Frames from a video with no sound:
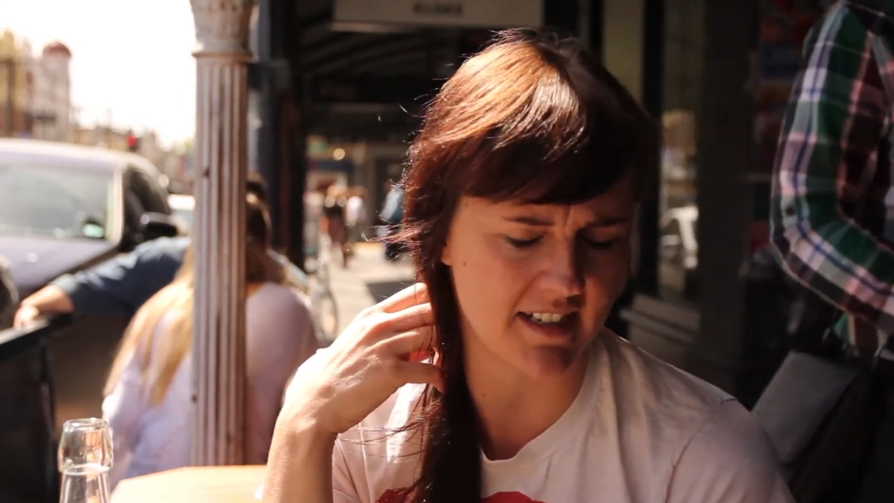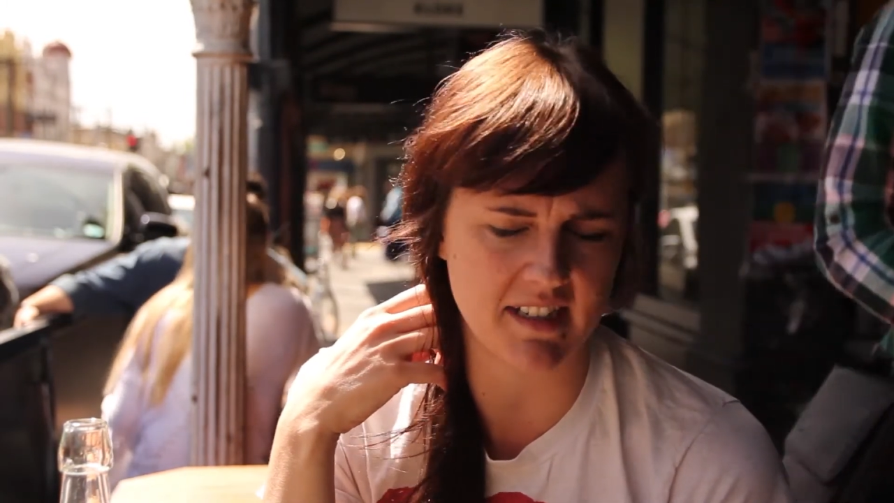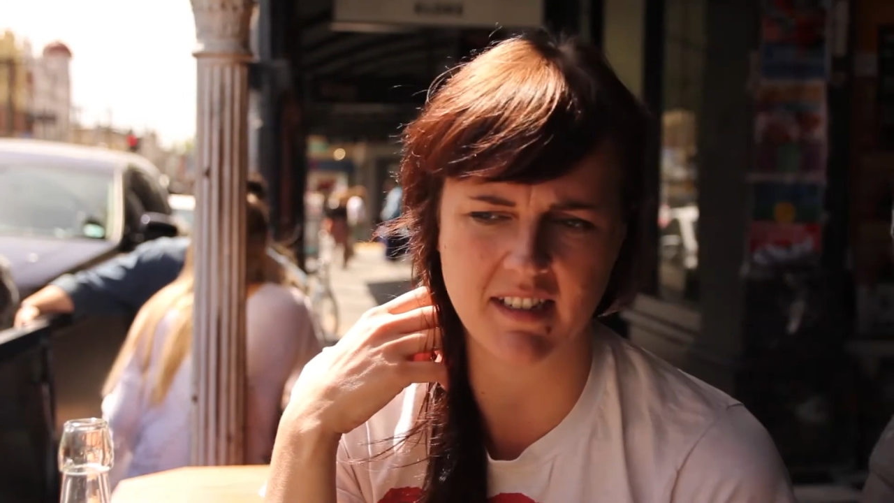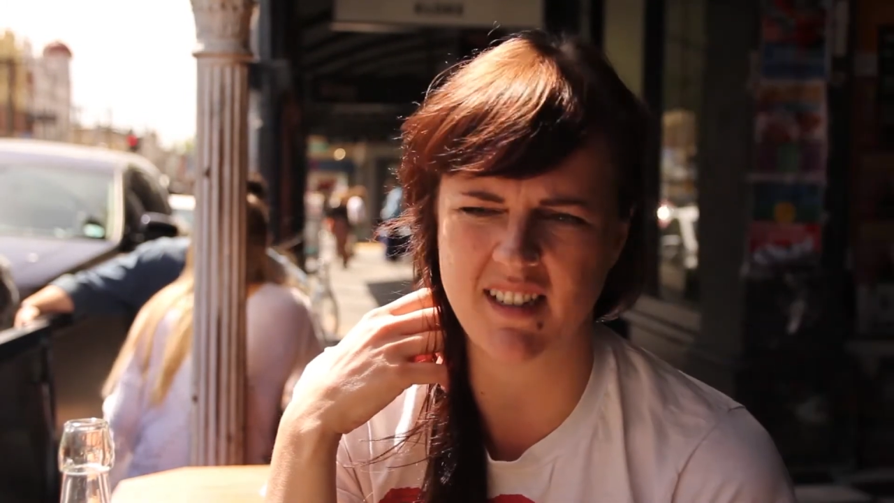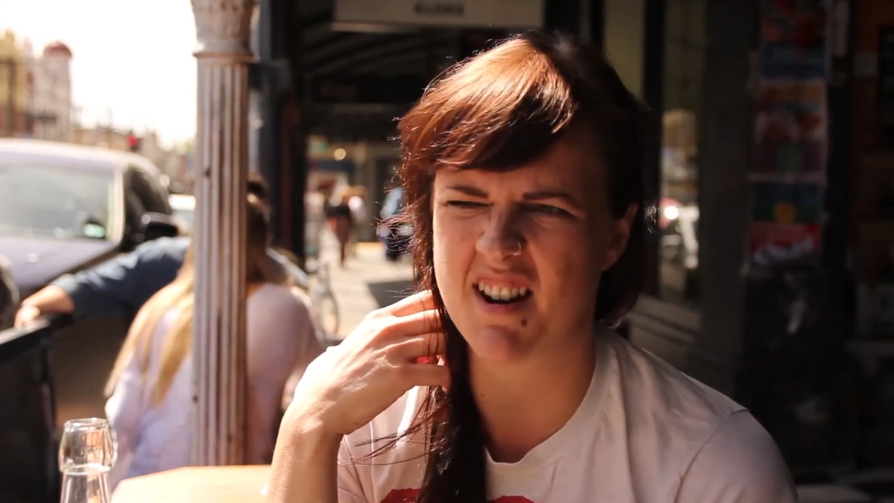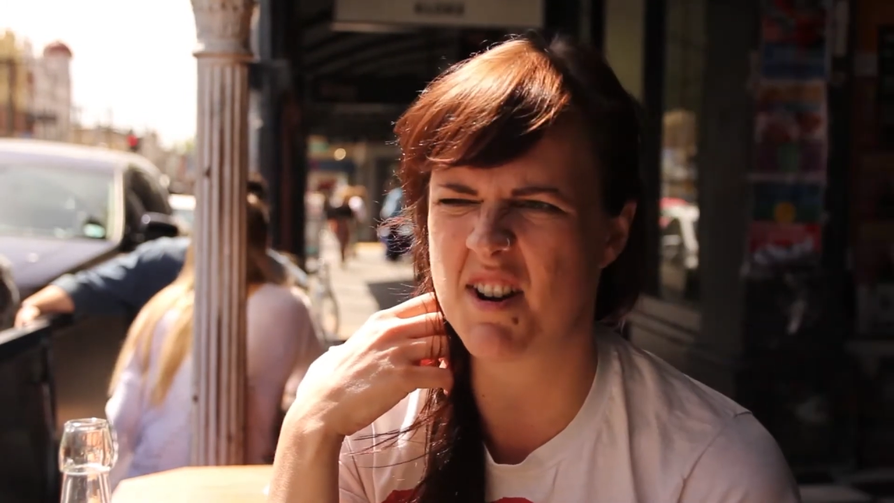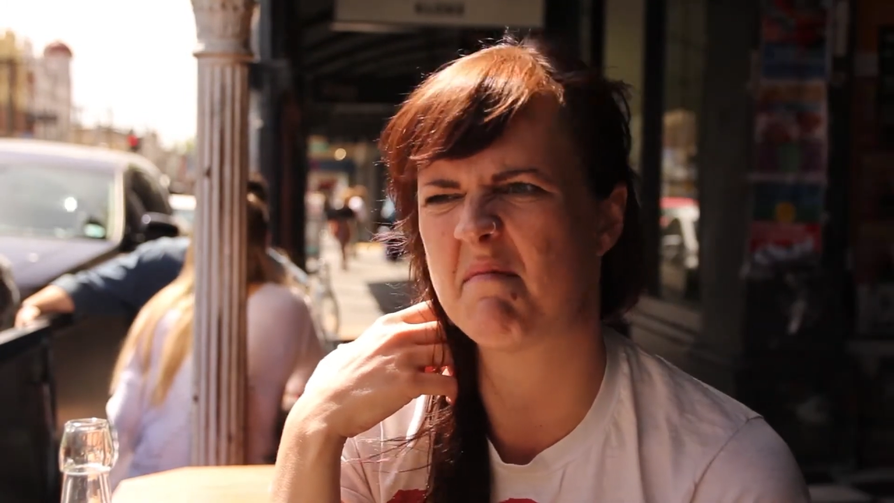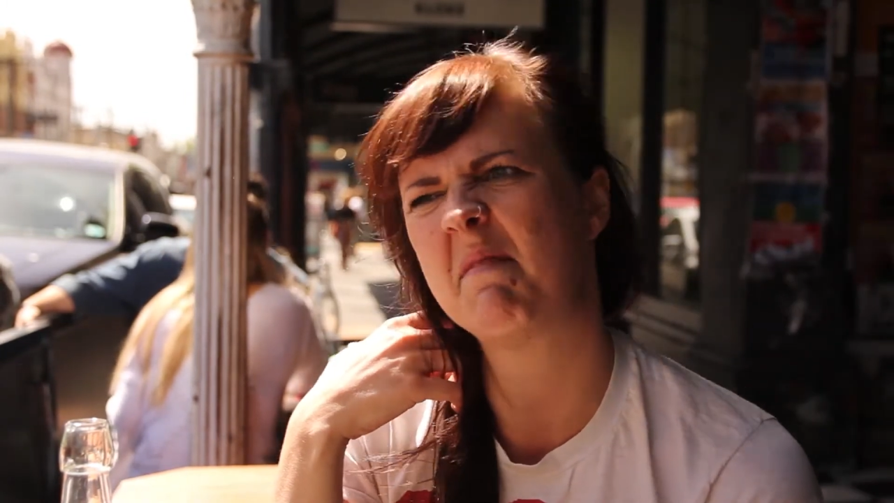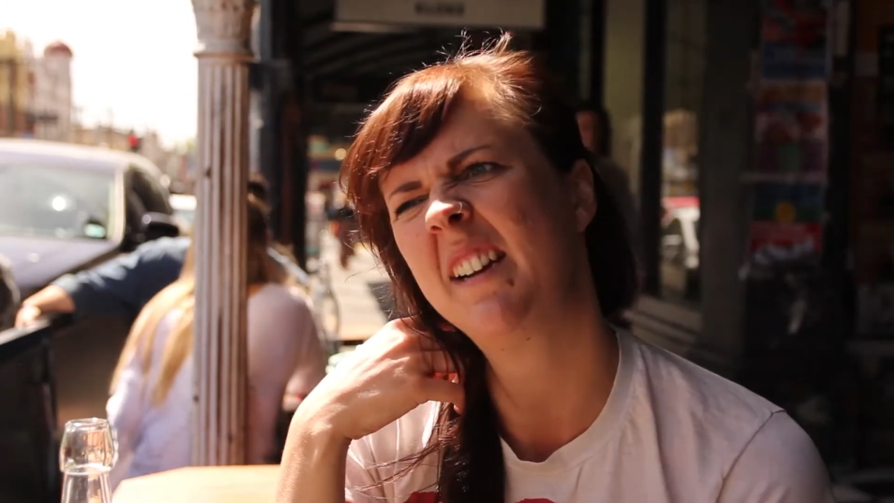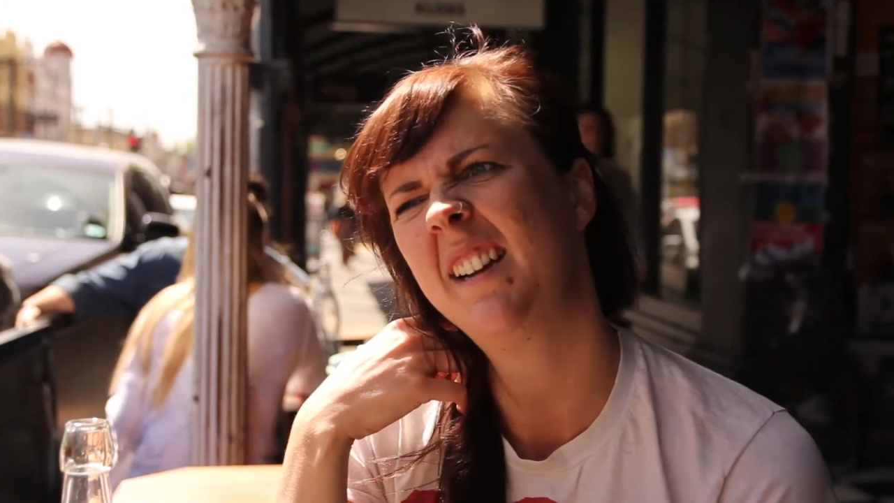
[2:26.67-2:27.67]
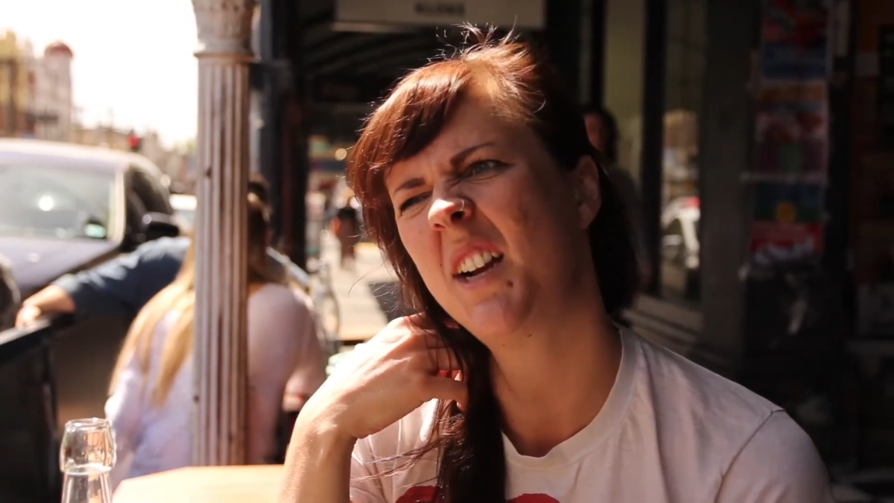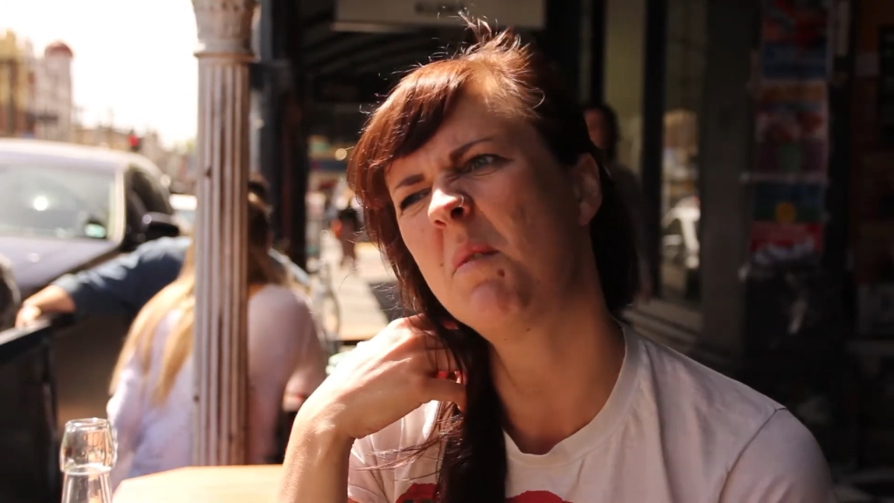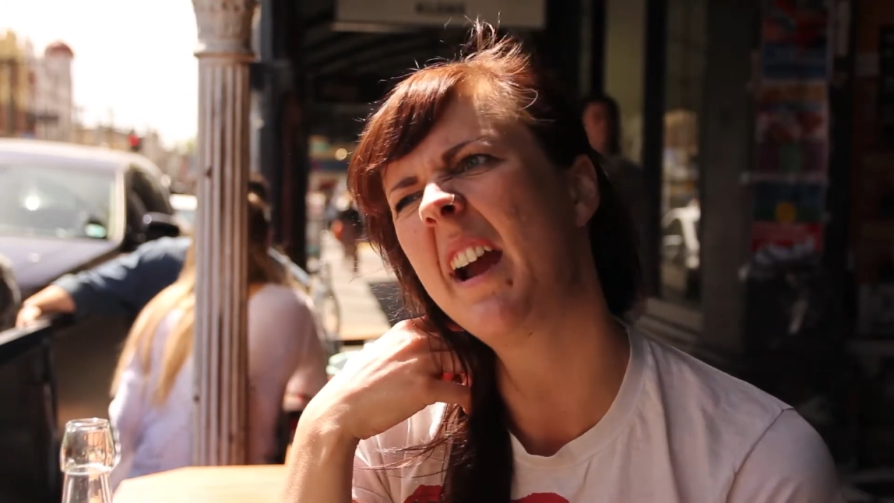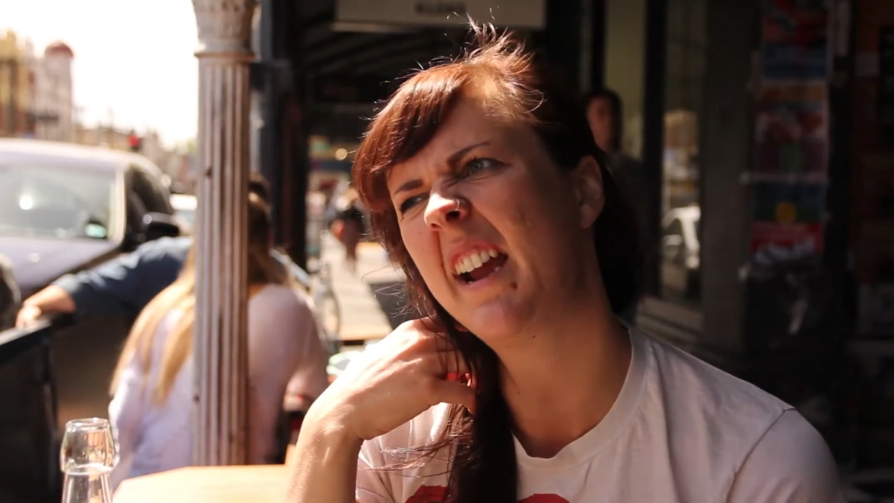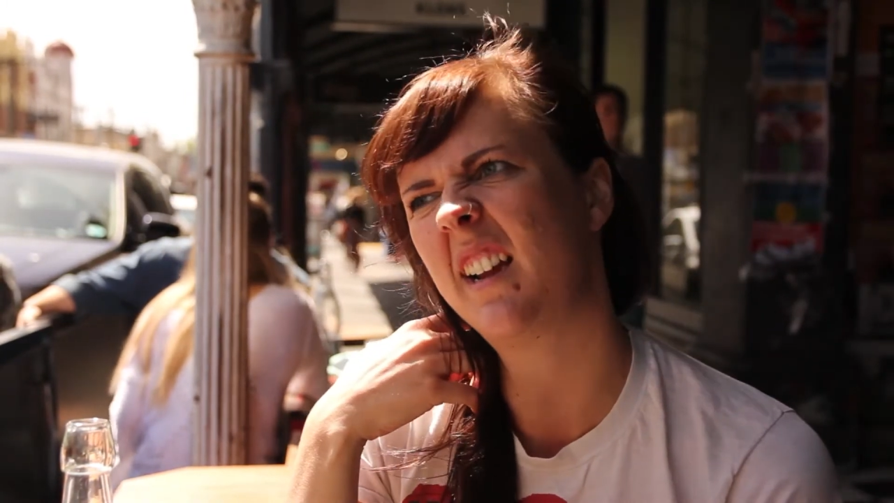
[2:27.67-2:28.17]
and kind of, in a
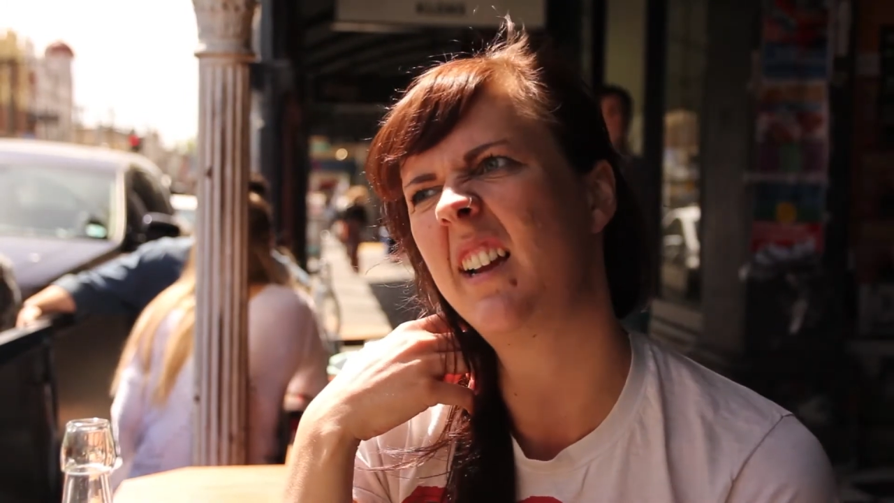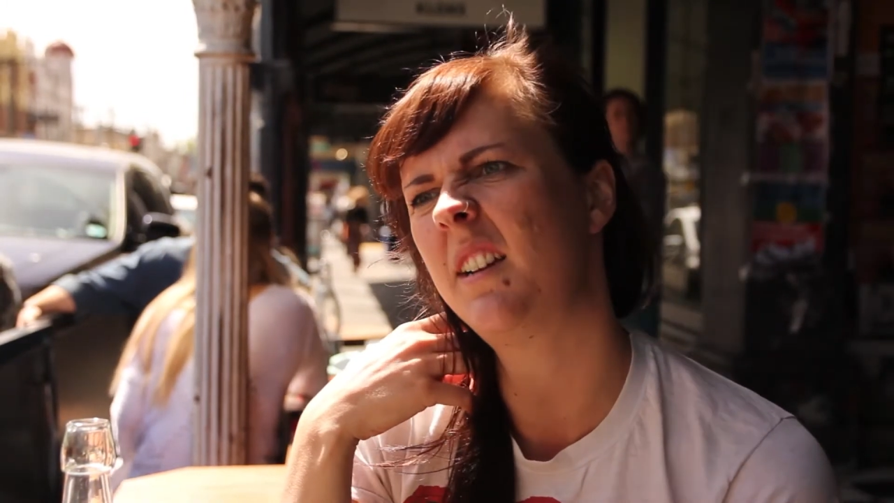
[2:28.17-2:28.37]
way,